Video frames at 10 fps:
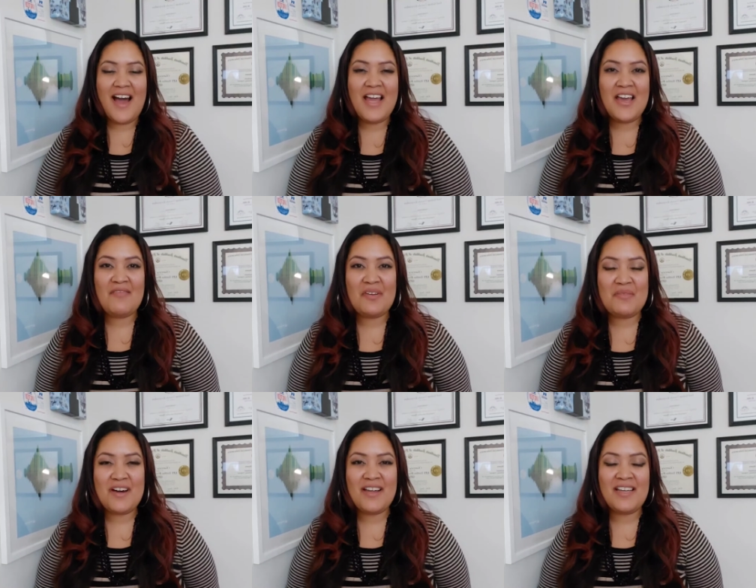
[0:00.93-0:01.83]
Hi
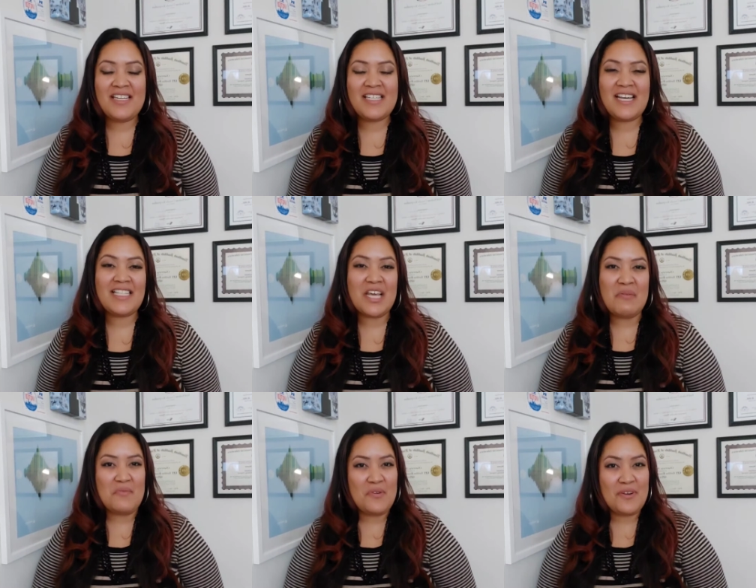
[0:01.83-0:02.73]
everyone, it's
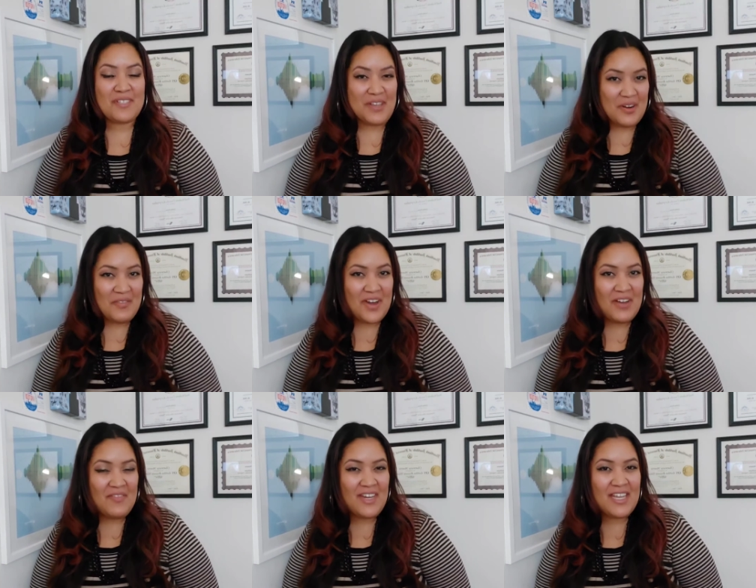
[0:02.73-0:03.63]
Chantay Moore,
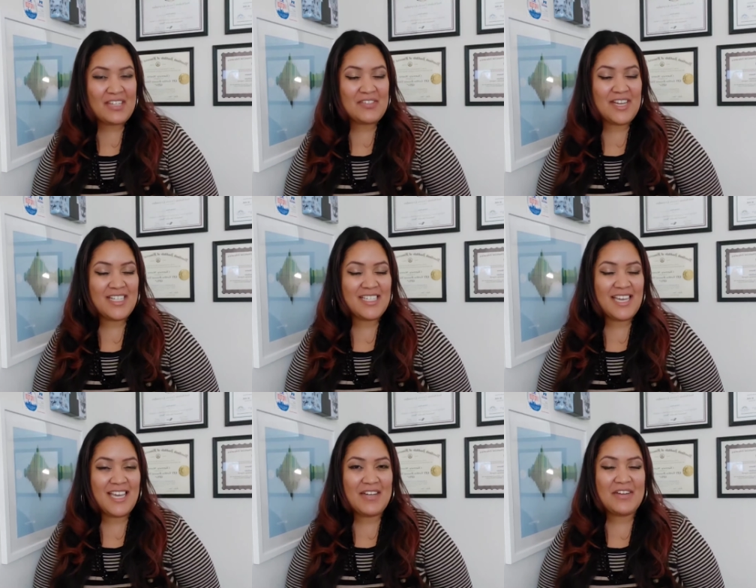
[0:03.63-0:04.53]
certified financial
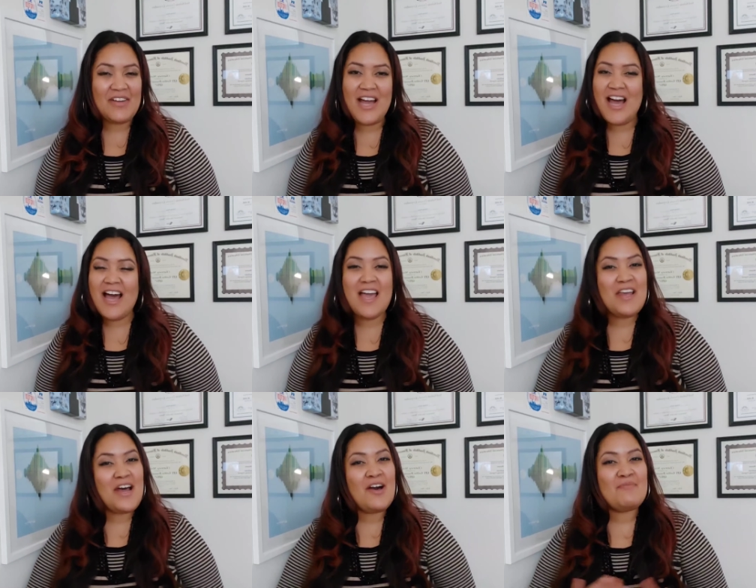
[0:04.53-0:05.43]
educator,
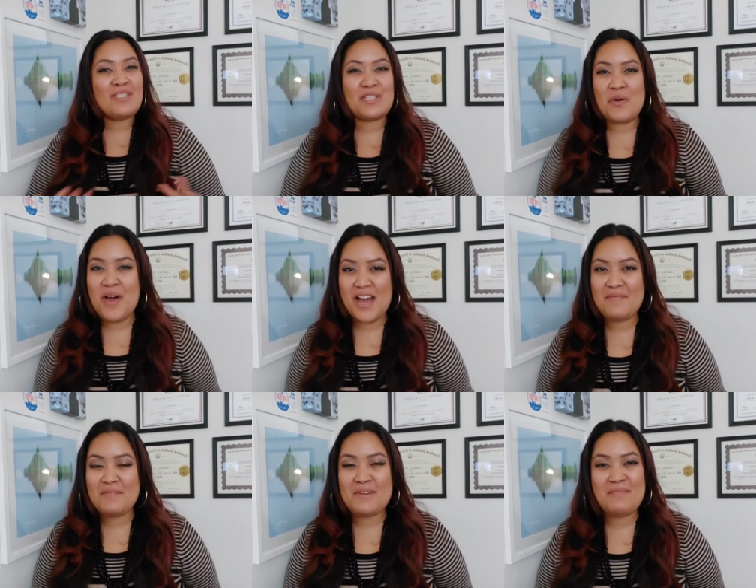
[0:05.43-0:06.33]
and I'm so
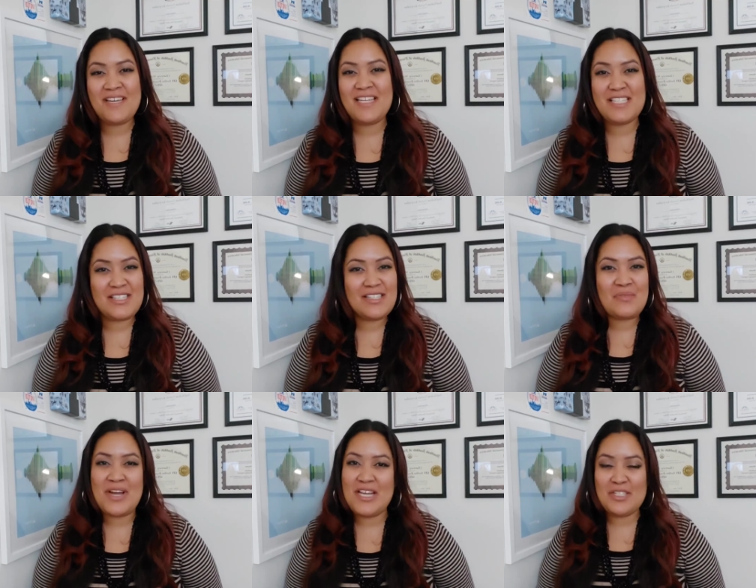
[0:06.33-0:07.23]
happy we made it to
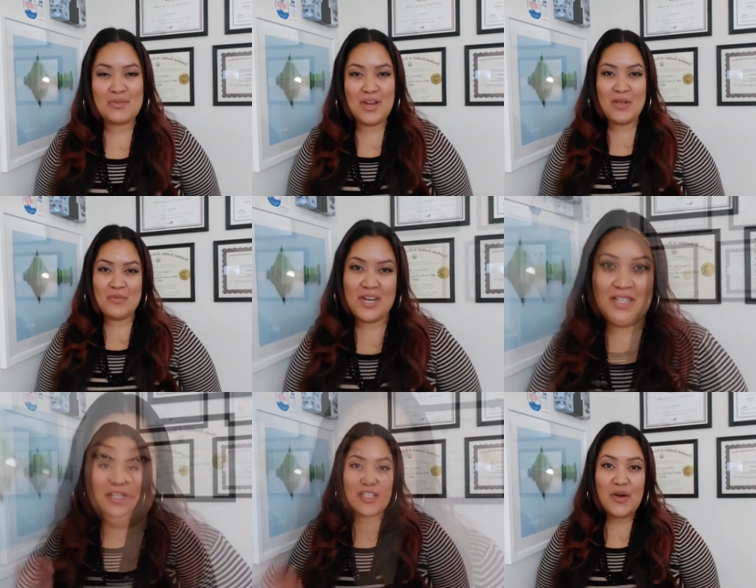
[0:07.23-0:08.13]

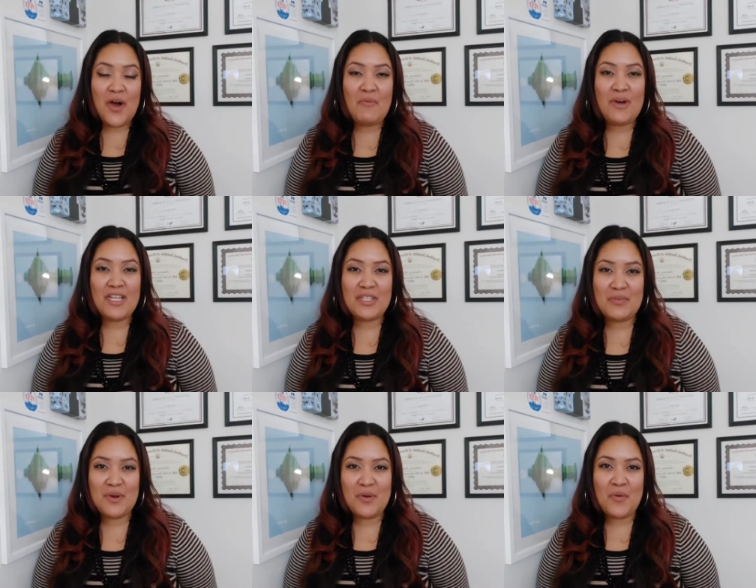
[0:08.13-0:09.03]
2021. So I wanted
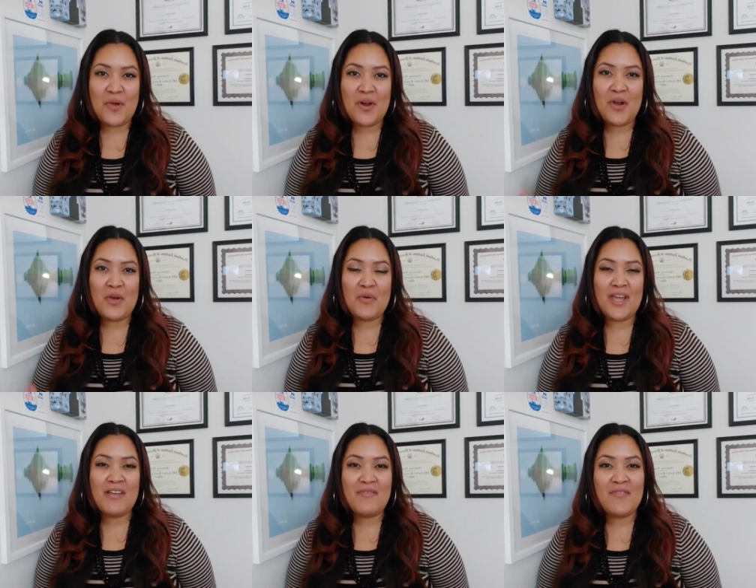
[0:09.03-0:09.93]
to record a
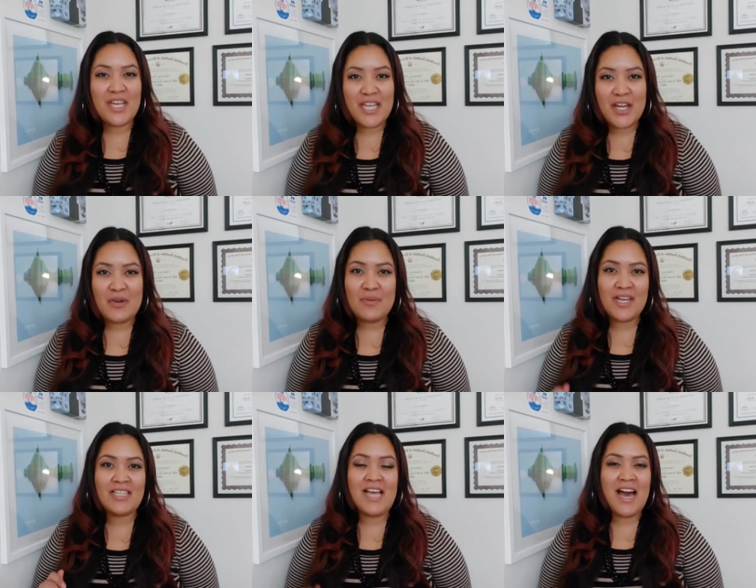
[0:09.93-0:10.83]
quick video
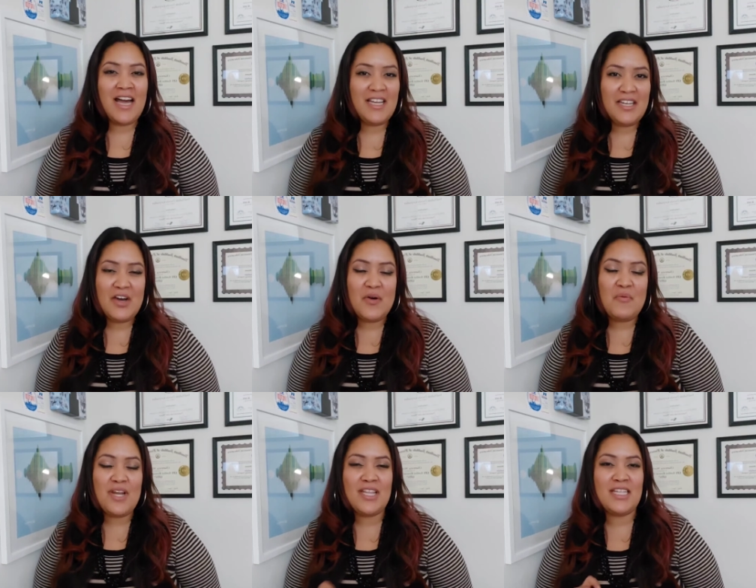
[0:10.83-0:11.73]
because I know
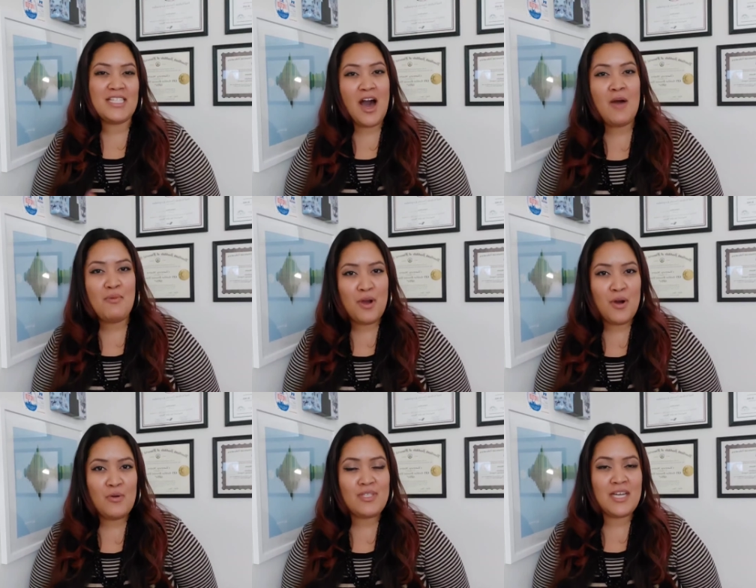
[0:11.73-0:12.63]
one of the top
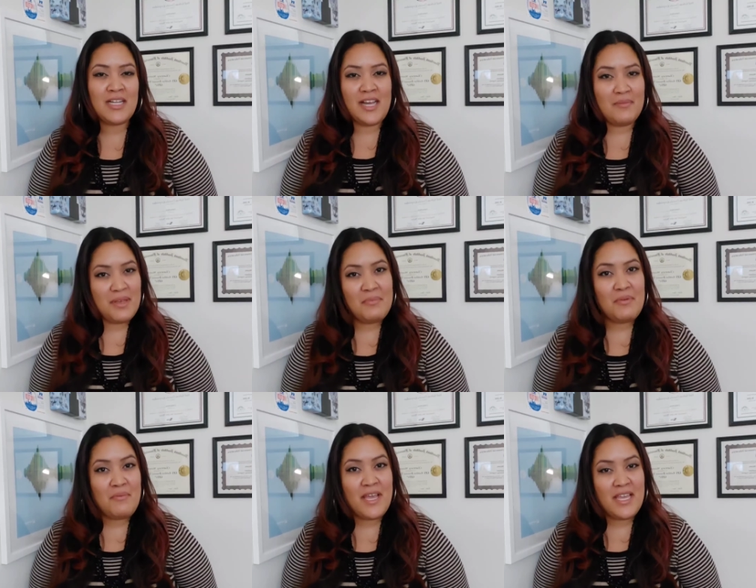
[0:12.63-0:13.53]
goals that a lot of
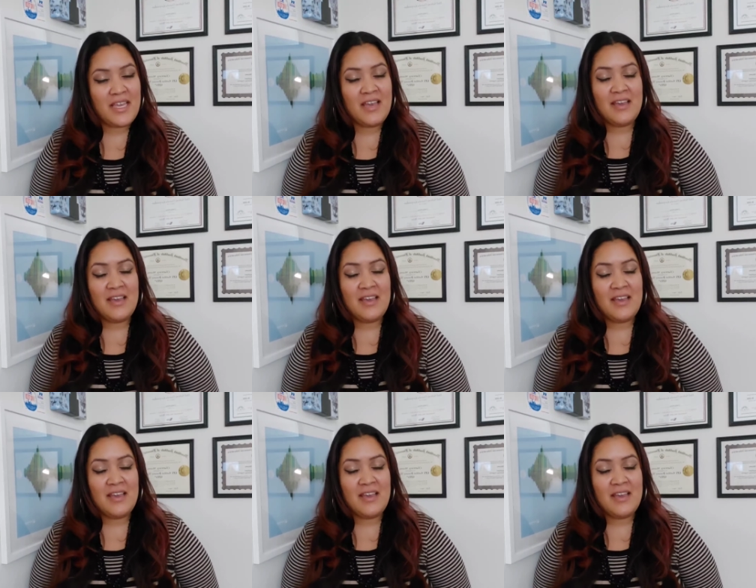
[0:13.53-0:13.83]
people make